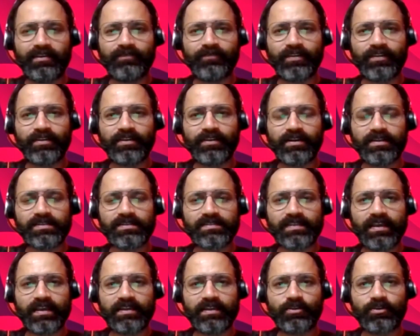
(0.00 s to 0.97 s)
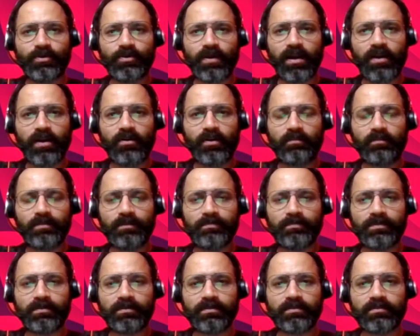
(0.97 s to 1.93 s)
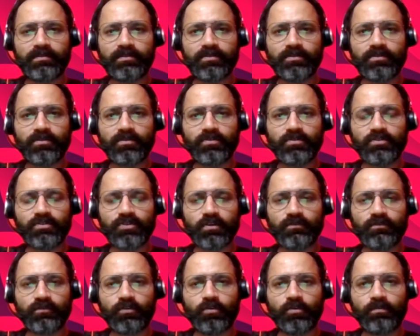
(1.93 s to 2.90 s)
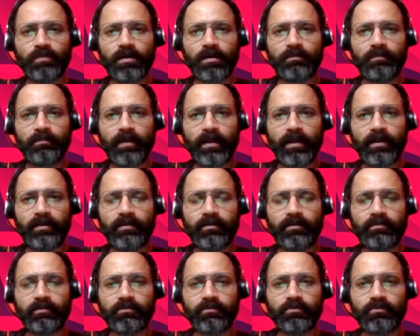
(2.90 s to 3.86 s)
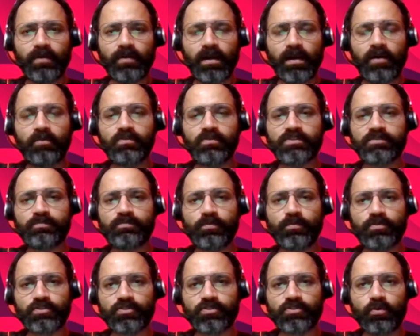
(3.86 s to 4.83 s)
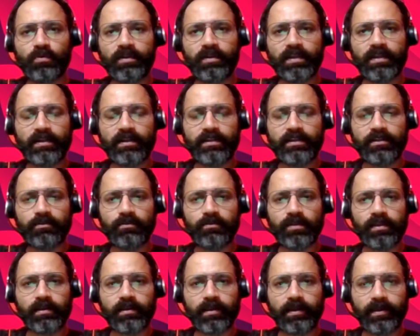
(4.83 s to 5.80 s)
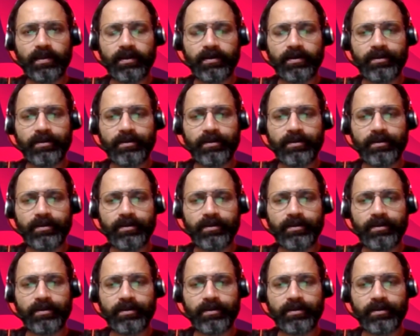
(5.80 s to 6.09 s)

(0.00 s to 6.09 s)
if it does, then how are people going to sort of cope up, and how is post COVID-19 looking like?